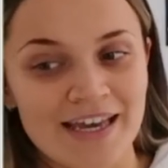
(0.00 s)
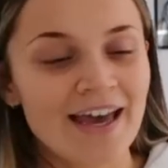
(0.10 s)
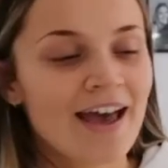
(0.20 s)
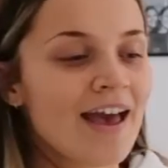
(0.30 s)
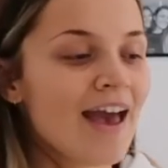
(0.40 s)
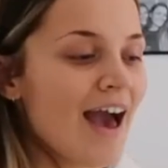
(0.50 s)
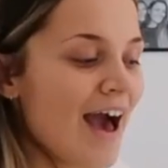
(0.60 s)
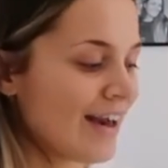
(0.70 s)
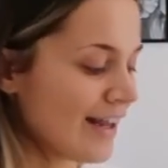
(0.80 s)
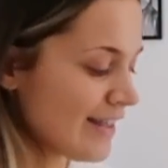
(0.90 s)

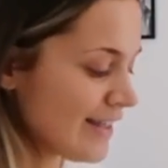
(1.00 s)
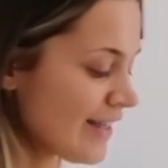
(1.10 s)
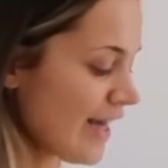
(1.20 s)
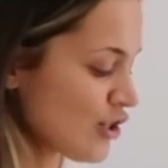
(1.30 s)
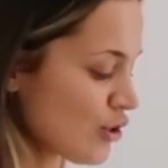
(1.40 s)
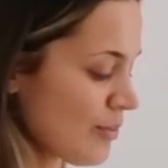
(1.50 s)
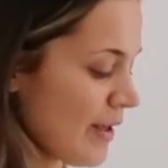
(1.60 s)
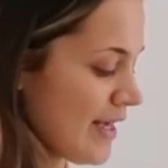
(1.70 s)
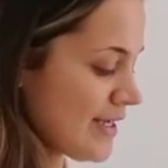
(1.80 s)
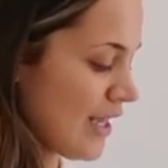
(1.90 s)
And I think that that shop
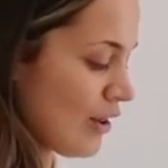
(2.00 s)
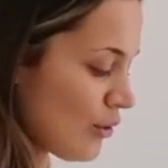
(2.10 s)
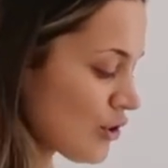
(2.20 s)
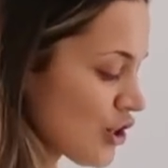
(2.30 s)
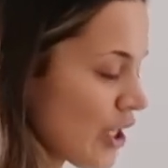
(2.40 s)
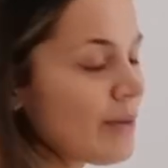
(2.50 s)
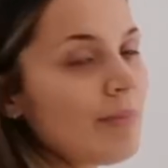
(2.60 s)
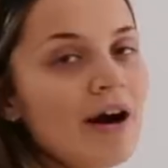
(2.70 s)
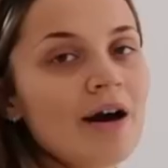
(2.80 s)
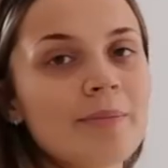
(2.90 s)
is a lot
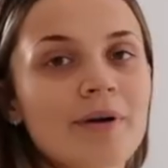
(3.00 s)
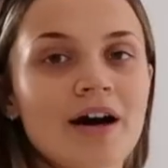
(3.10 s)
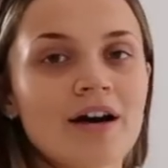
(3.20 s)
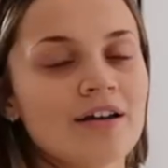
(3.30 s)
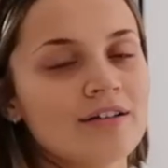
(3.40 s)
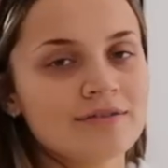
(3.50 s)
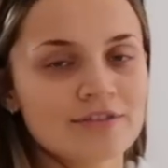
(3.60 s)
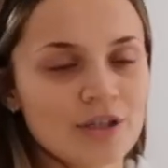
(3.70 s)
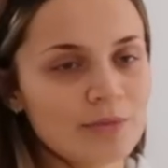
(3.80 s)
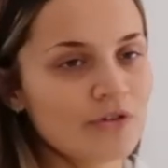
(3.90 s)
cheaper, but I
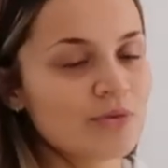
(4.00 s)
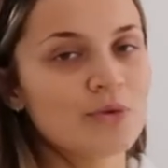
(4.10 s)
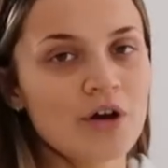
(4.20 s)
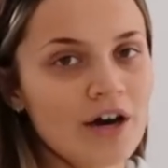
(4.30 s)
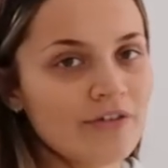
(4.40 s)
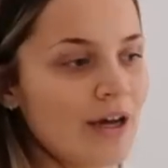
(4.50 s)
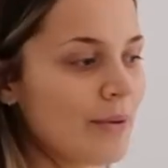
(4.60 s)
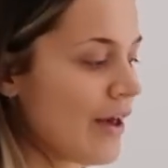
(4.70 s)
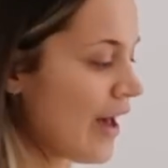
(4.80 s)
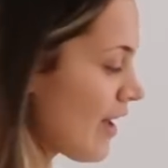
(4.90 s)
couldn't bother to walk half an
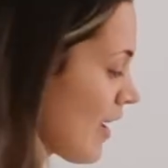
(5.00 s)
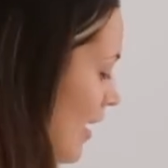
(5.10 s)
hour there.